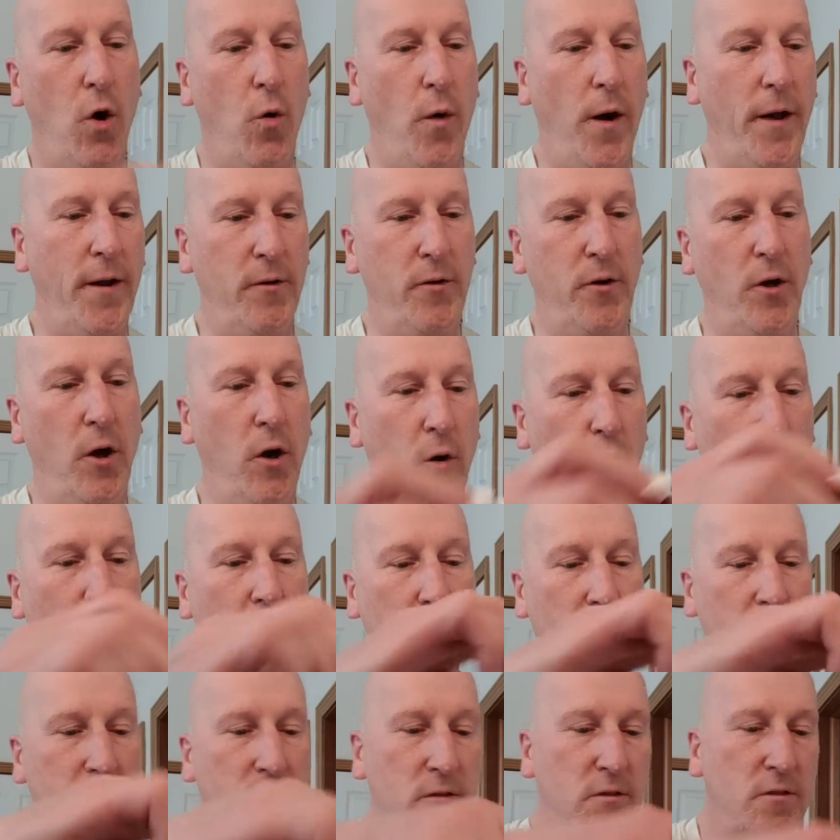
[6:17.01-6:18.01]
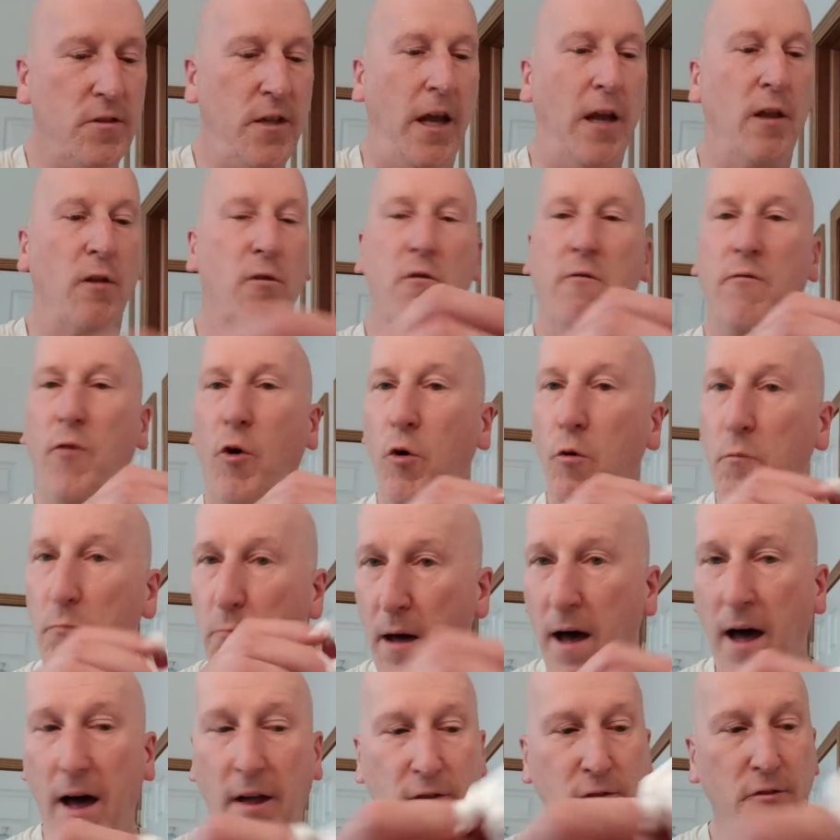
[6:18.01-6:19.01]
oh, I don't know, Taylor of
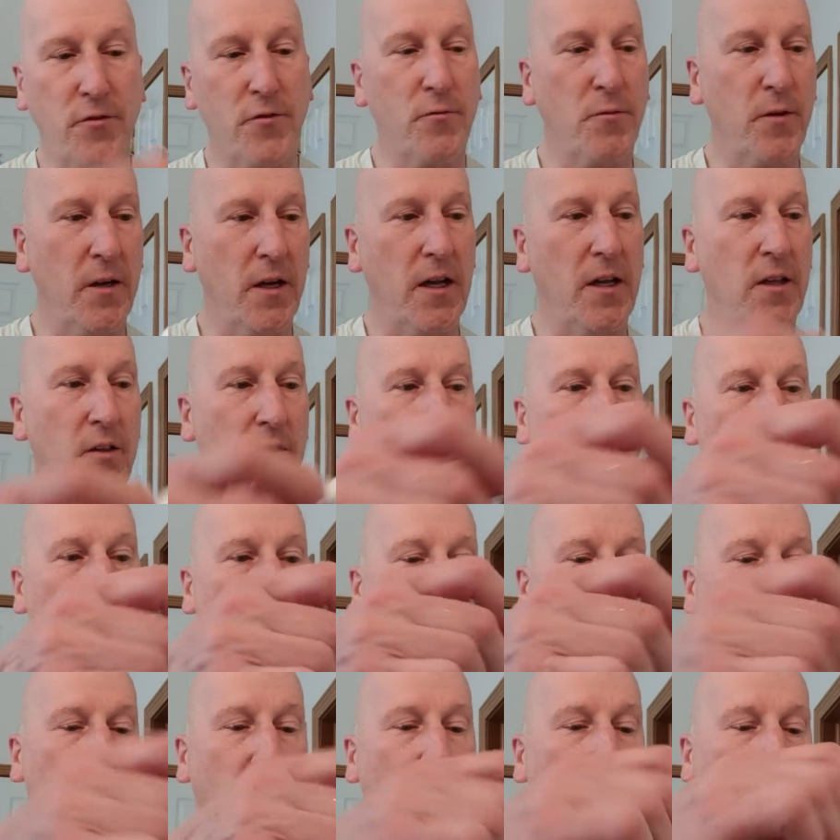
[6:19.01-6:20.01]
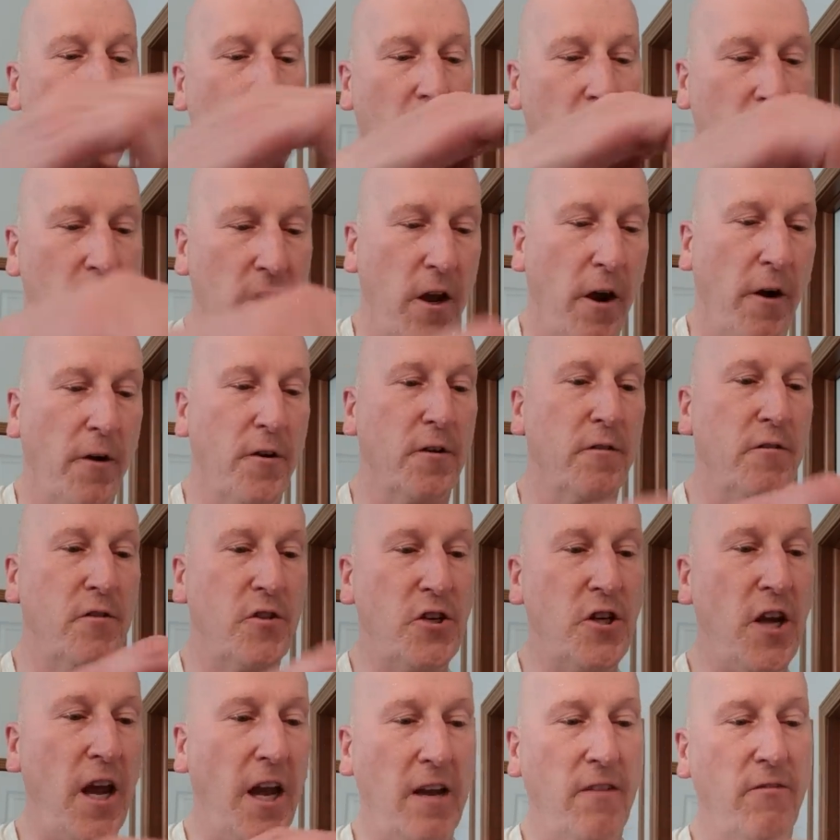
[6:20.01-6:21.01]
Old Bond Street or The Art
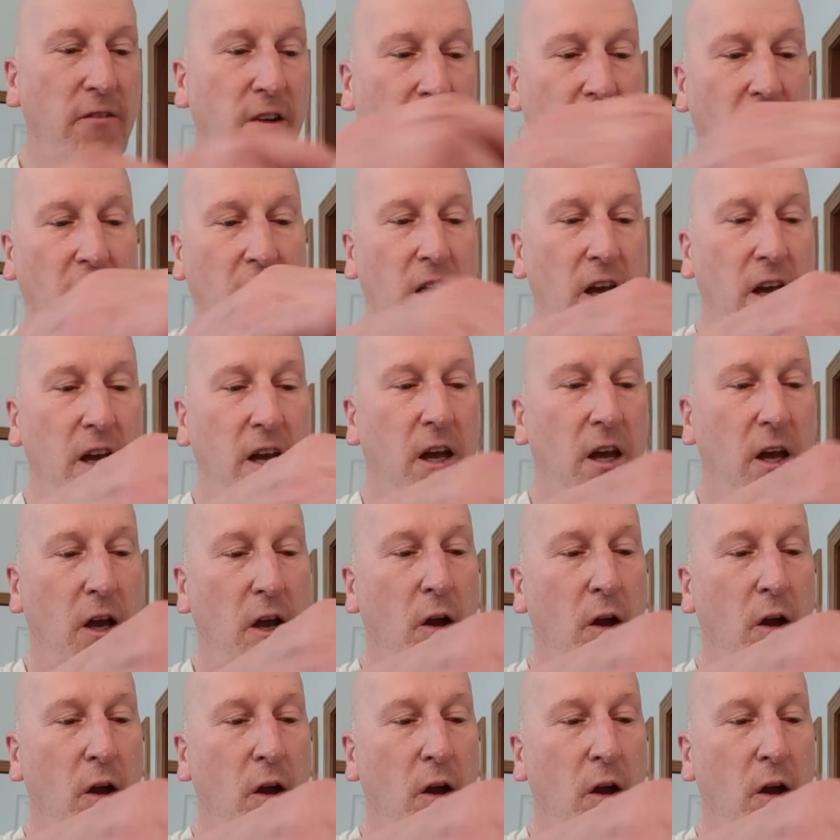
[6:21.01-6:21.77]
of Shaving,